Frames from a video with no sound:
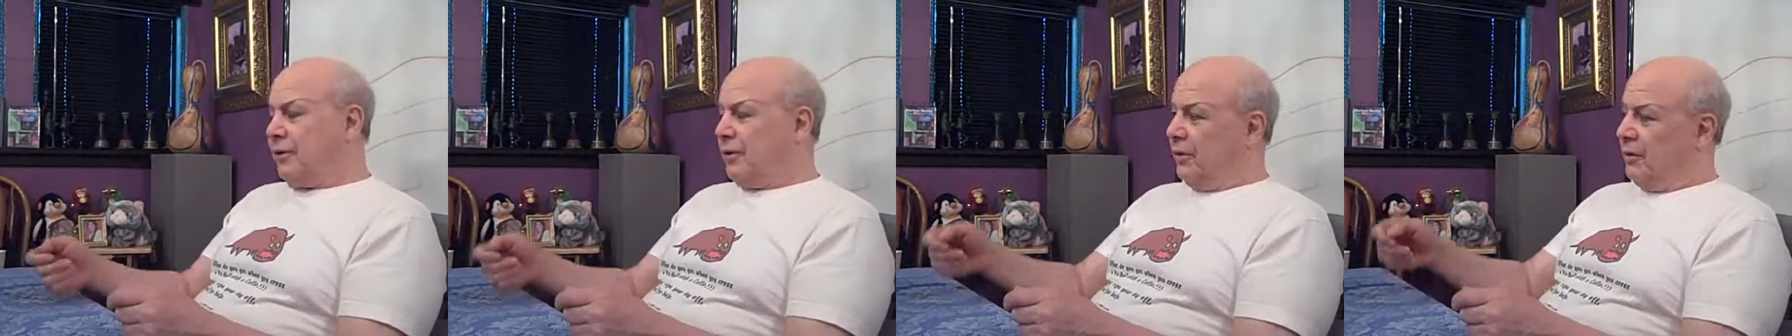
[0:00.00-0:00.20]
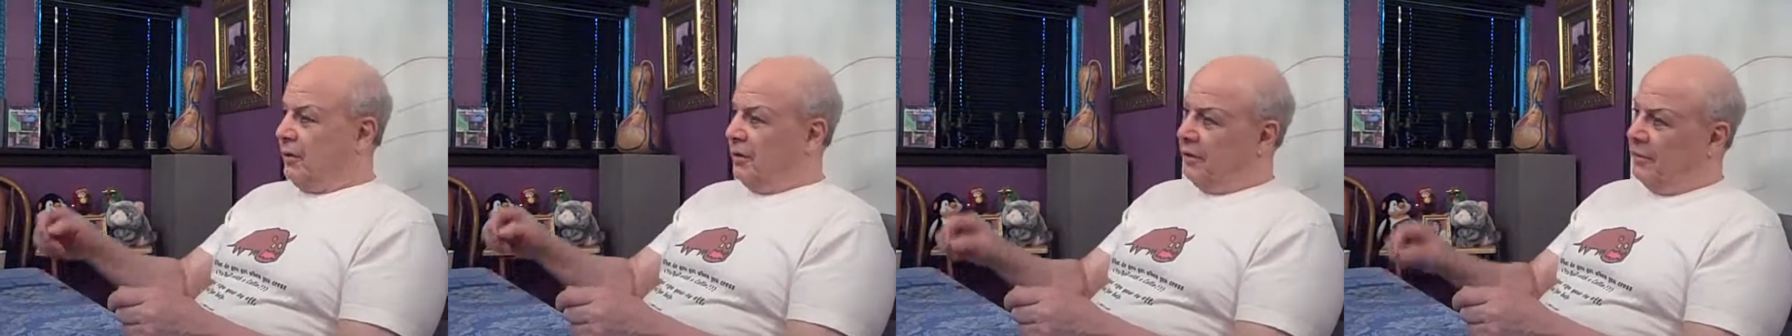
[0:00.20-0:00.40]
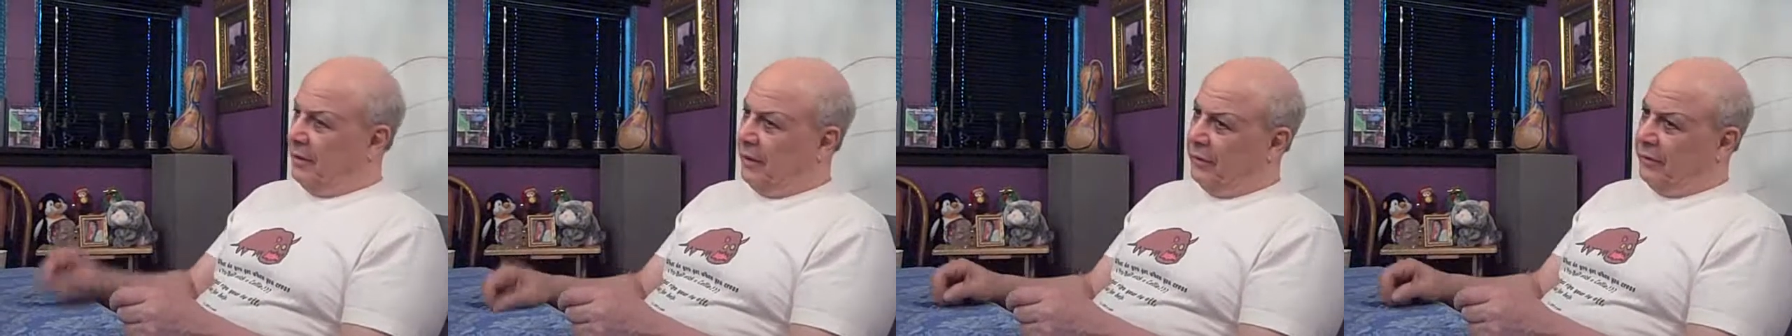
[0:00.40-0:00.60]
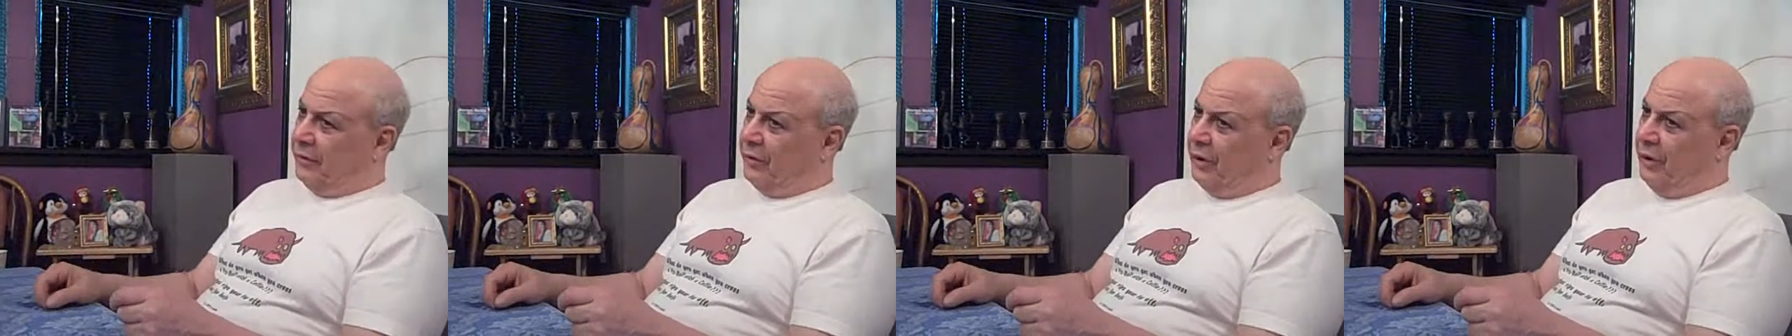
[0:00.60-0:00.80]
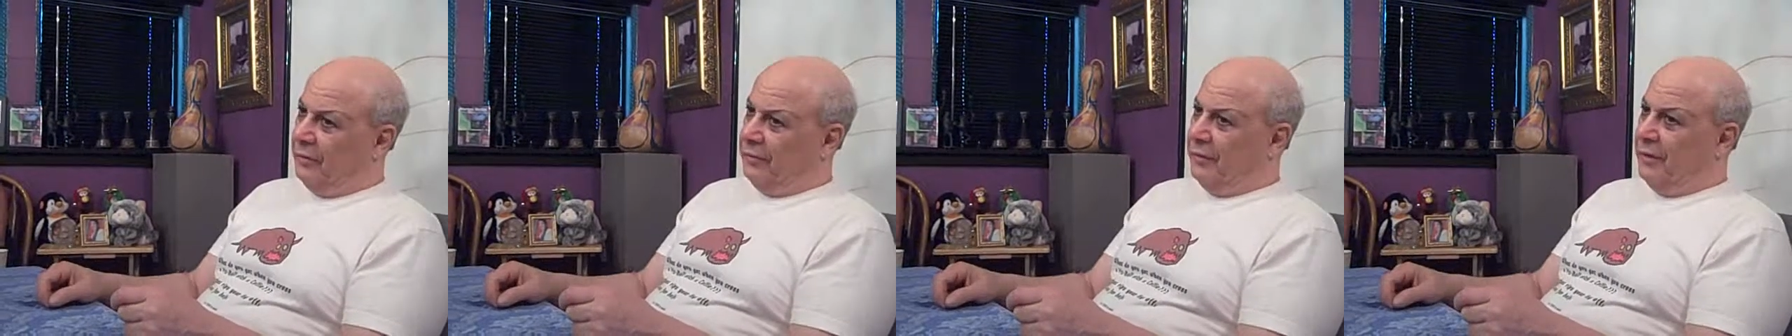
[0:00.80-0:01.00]
Turn the device
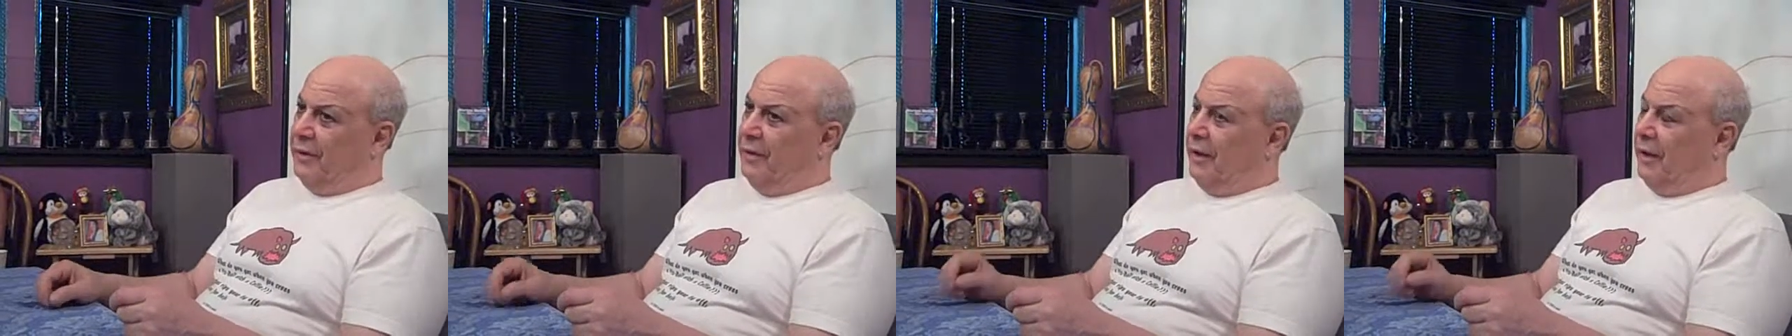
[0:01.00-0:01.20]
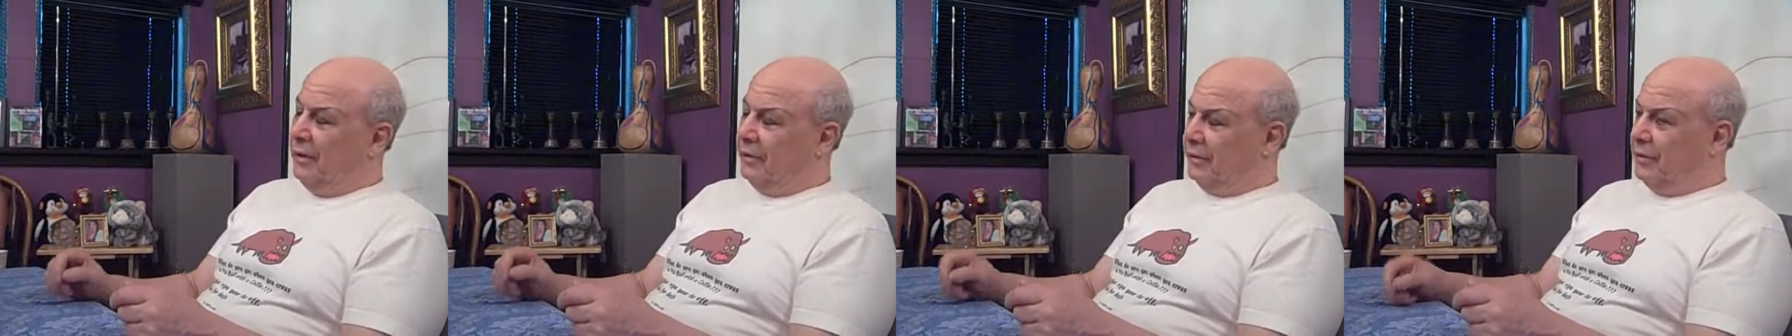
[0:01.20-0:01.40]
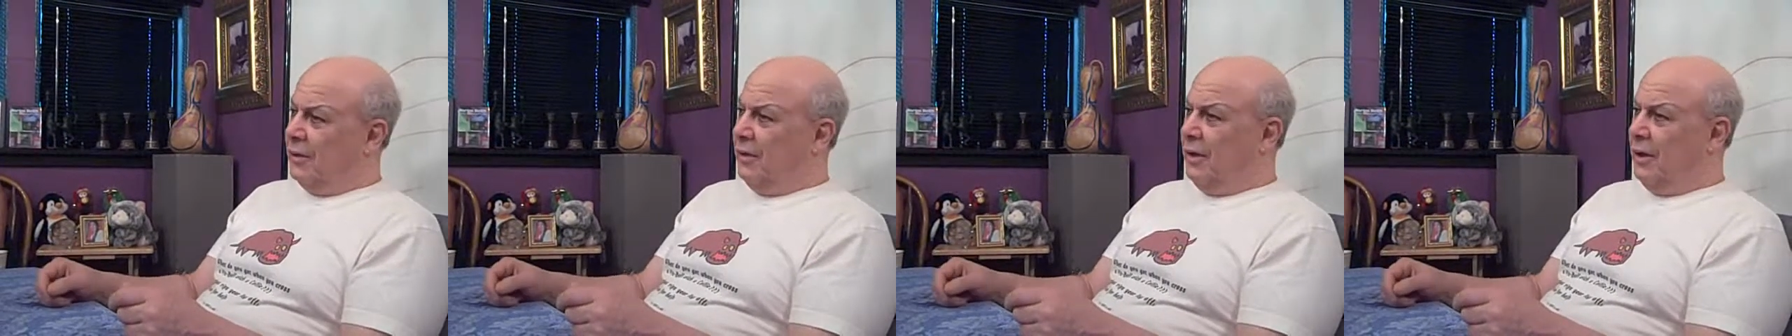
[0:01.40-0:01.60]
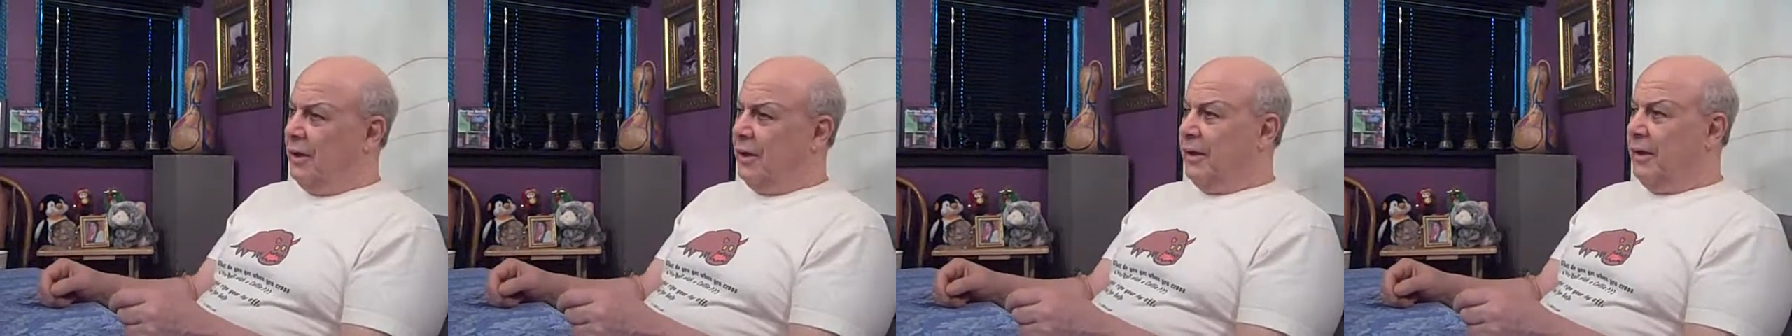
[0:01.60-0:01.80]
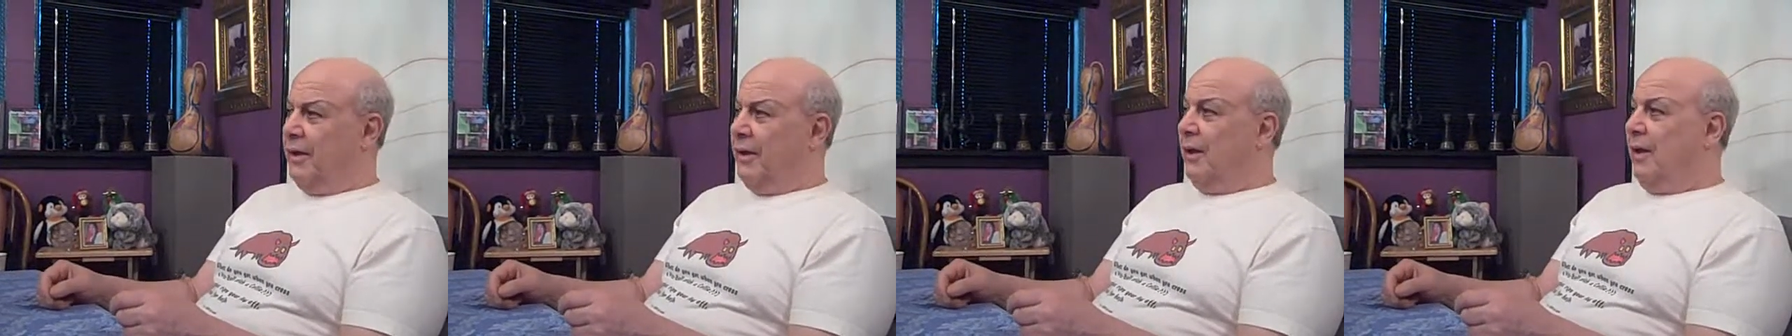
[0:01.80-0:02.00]
off, and it's gone.